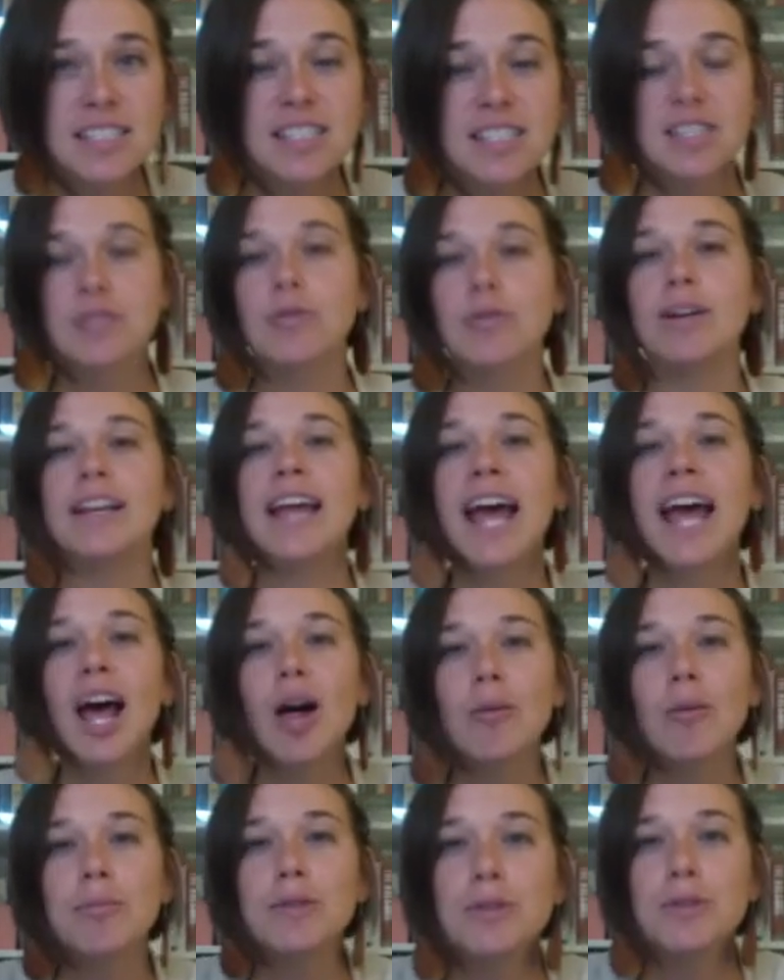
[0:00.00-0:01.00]
is going to
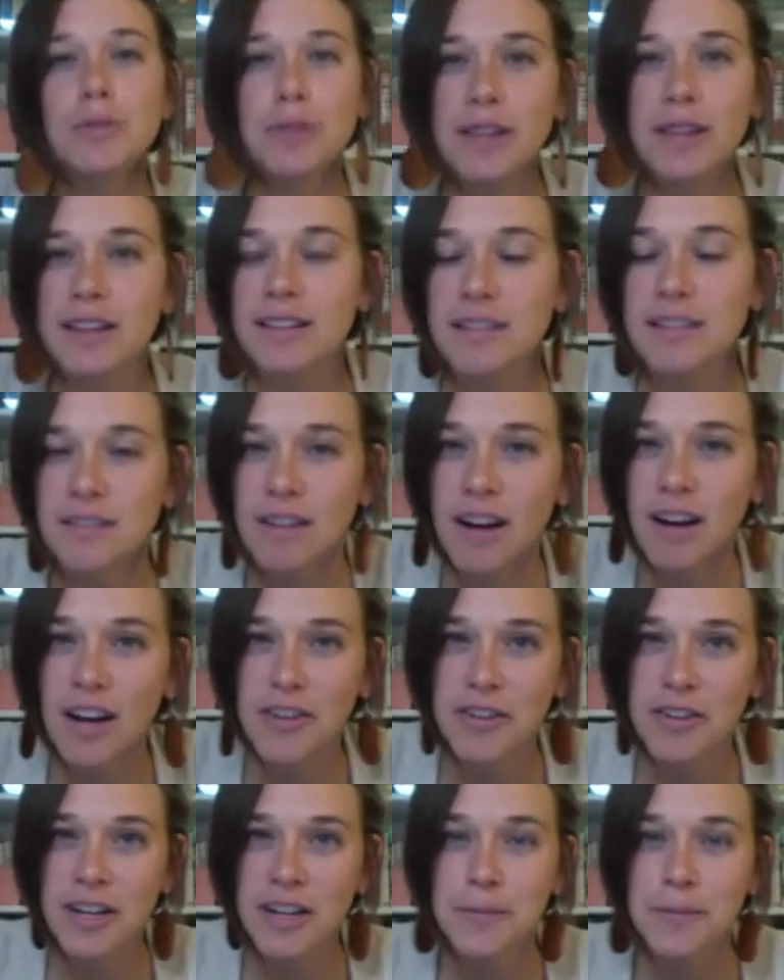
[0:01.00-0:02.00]
help you in the long
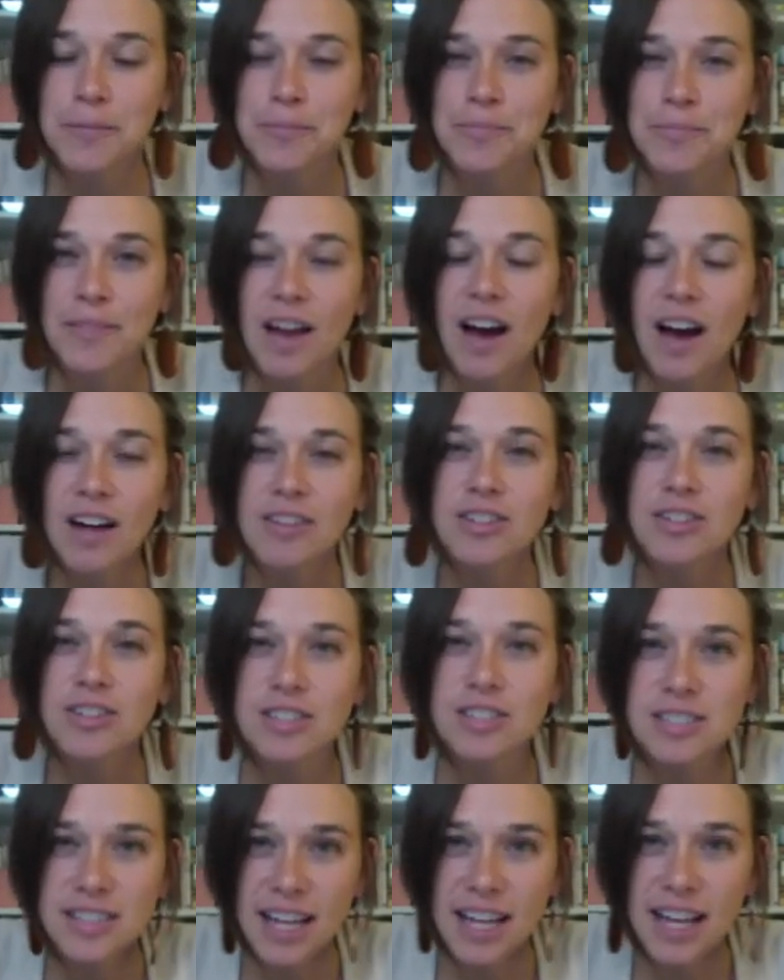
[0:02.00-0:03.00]
run
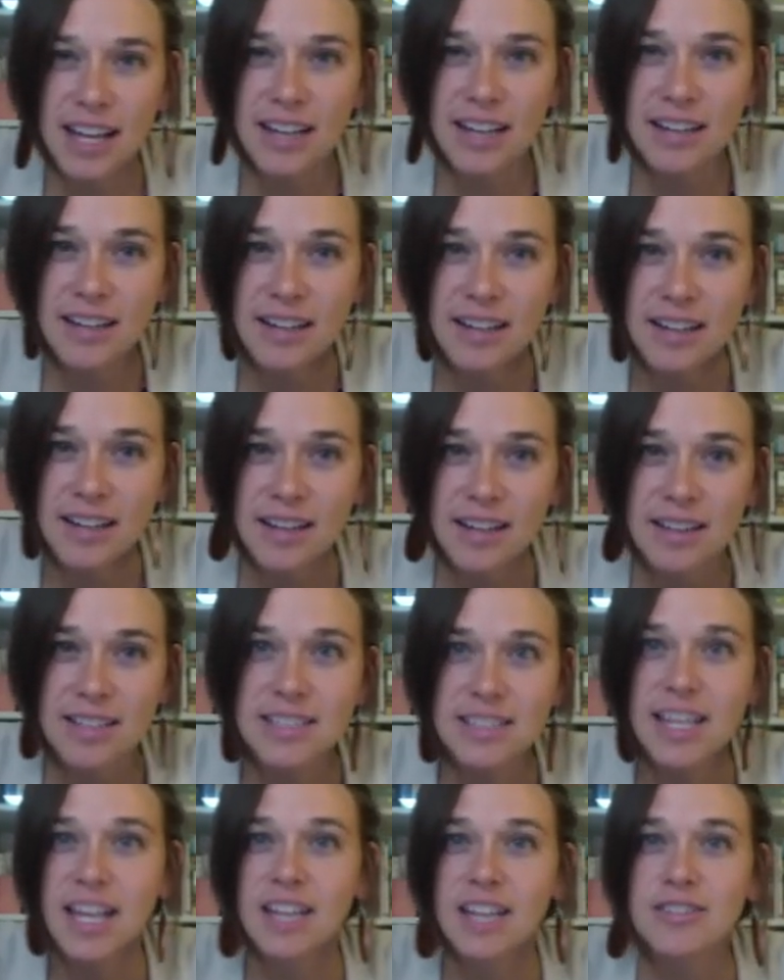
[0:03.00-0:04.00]
understand
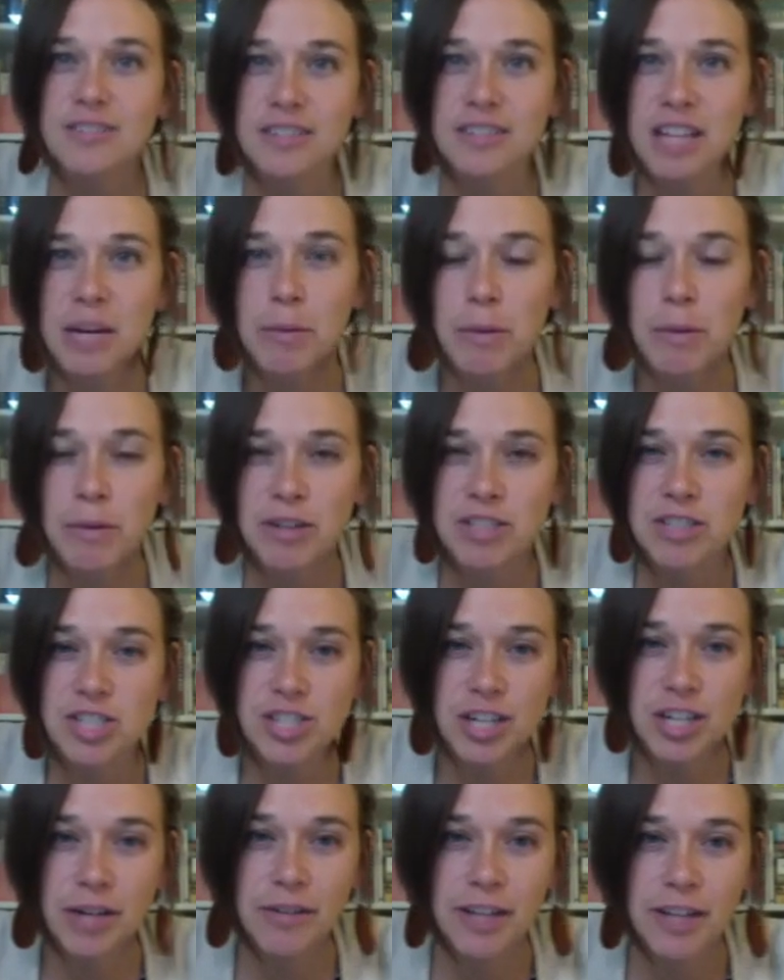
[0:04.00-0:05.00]
this answer that I'm about to
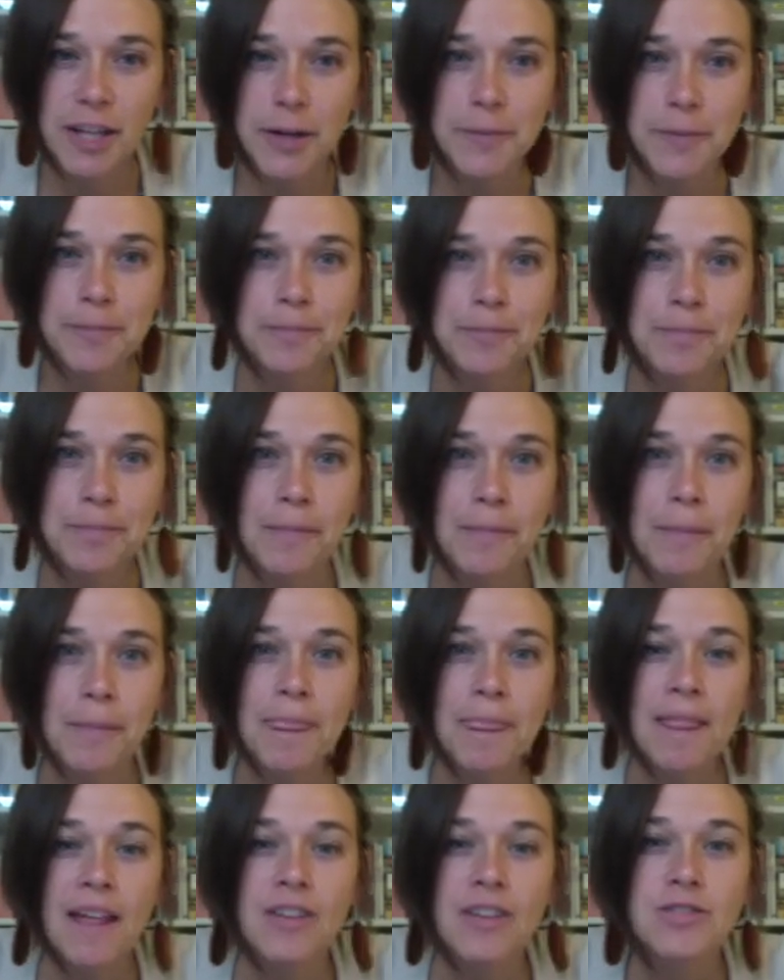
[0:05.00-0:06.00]
share with you.
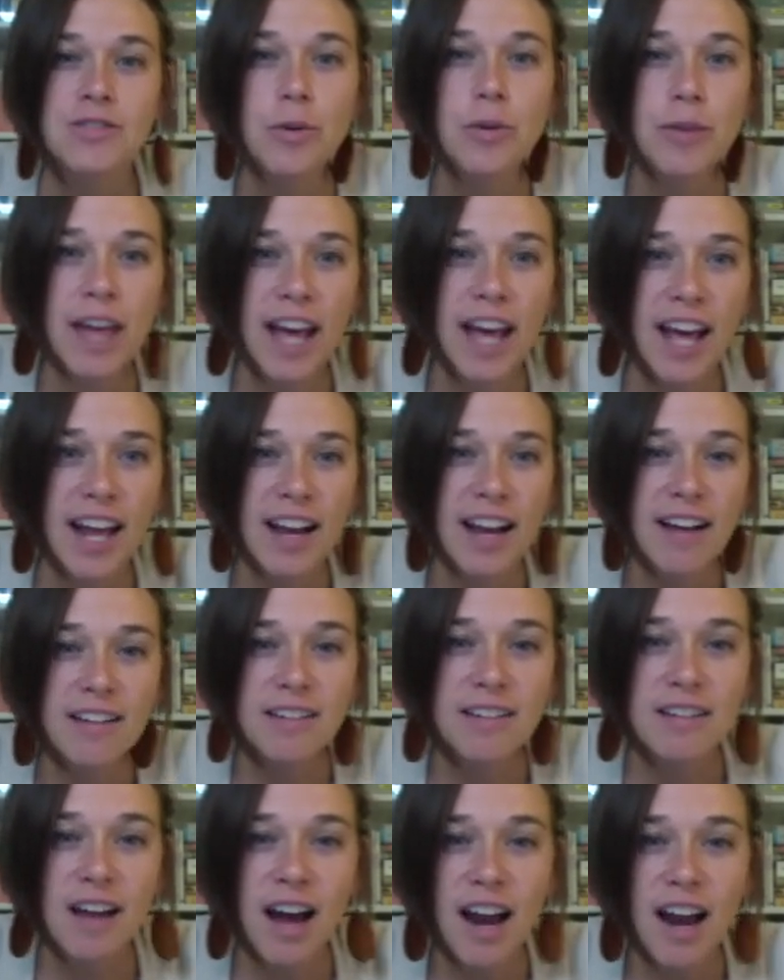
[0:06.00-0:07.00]
So we had a
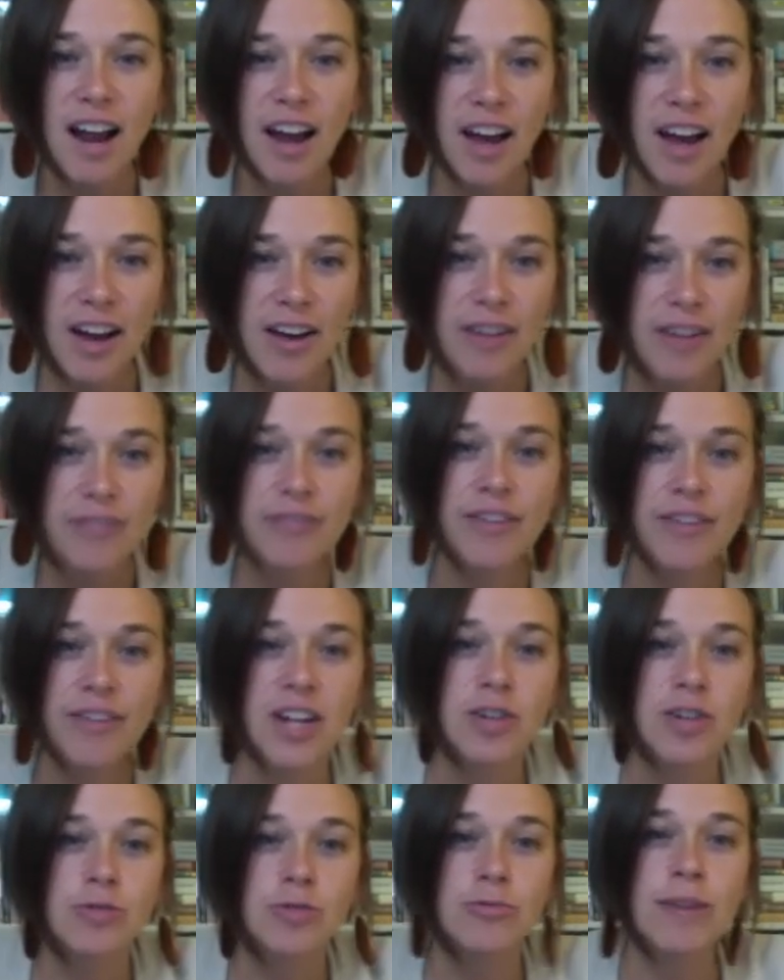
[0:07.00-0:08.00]
lot of
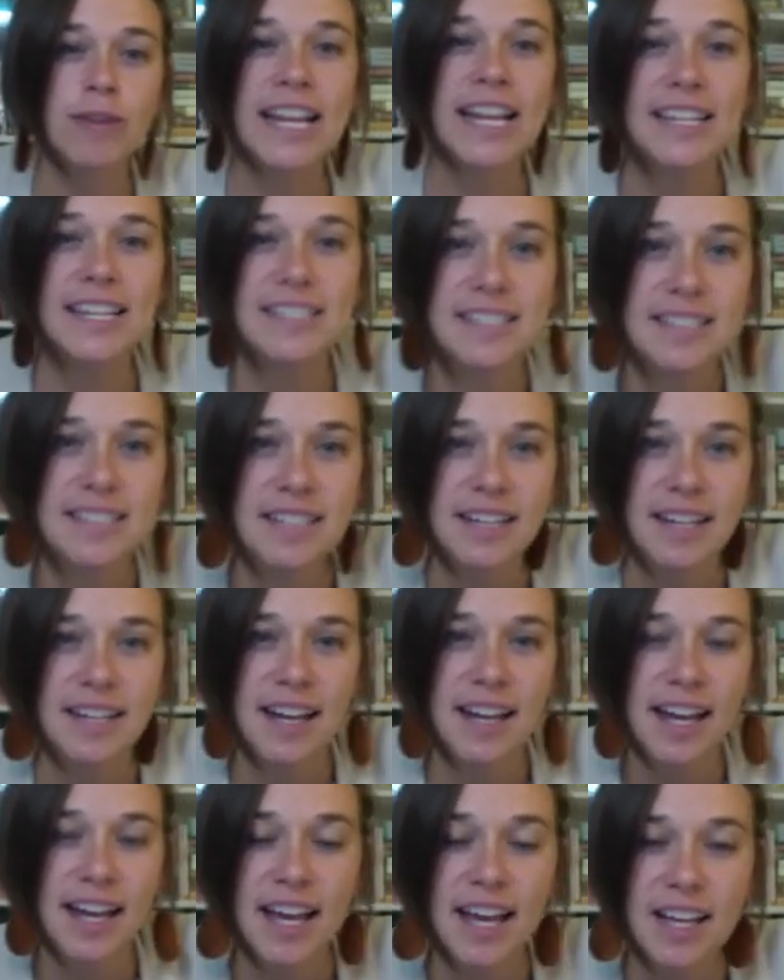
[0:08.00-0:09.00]
great
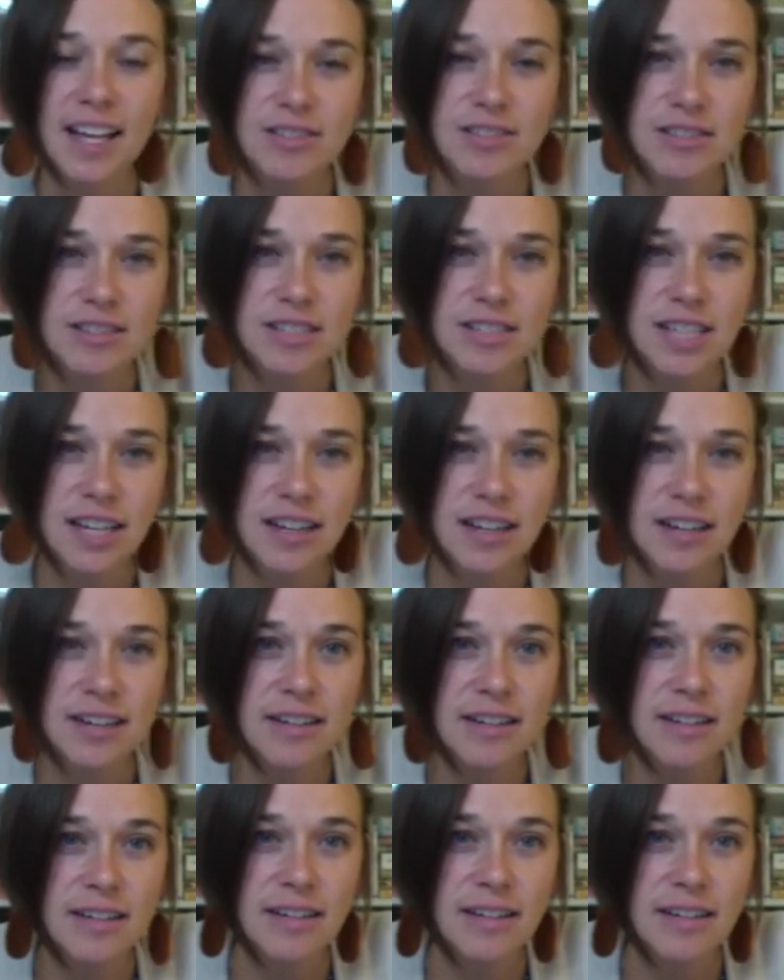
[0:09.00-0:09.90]
answers here.